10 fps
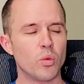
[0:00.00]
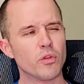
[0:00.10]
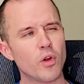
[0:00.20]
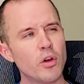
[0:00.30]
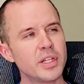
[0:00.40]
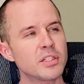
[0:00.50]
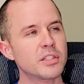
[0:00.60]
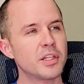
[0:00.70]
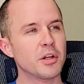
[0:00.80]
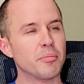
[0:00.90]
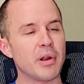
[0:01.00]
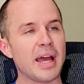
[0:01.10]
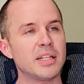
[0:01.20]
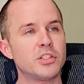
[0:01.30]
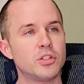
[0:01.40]
Where rodents that are
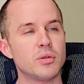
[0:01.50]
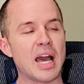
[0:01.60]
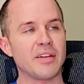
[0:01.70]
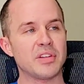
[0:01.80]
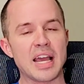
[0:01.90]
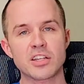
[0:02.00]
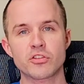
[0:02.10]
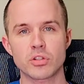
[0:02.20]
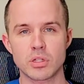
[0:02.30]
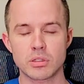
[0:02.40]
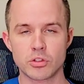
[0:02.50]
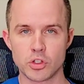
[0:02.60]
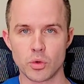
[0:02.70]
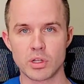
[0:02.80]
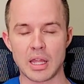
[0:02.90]
bred to have an extra
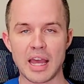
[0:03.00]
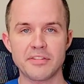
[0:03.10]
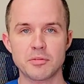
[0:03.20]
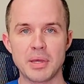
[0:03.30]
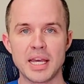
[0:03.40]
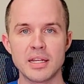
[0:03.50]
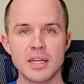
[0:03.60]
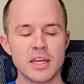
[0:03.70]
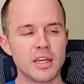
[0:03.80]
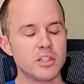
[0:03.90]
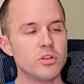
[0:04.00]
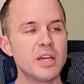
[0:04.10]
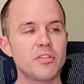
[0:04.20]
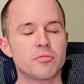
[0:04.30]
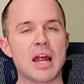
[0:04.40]
short lifespan, you
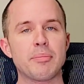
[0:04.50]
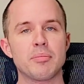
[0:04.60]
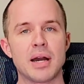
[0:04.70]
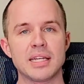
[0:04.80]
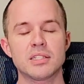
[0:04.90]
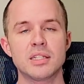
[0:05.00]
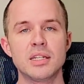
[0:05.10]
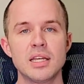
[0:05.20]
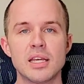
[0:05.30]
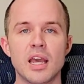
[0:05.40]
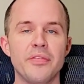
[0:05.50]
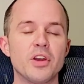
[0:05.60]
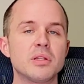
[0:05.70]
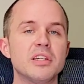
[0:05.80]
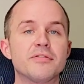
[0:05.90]
give them rapamycin and
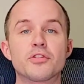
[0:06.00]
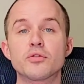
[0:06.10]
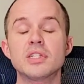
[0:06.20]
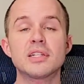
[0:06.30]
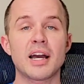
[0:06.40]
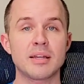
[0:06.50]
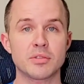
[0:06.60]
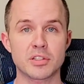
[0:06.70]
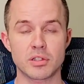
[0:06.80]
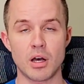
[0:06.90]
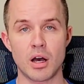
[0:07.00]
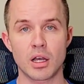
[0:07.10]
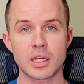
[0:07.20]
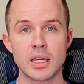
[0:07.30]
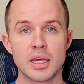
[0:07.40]
they'll live three times as
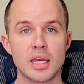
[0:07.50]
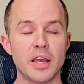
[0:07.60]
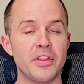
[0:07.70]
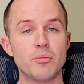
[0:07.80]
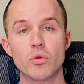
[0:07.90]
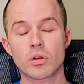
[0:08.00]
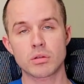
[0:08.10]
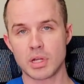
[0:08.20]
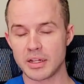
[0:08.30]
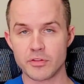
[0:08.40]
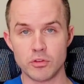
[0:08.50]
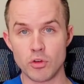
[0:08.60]
long. And then more kind of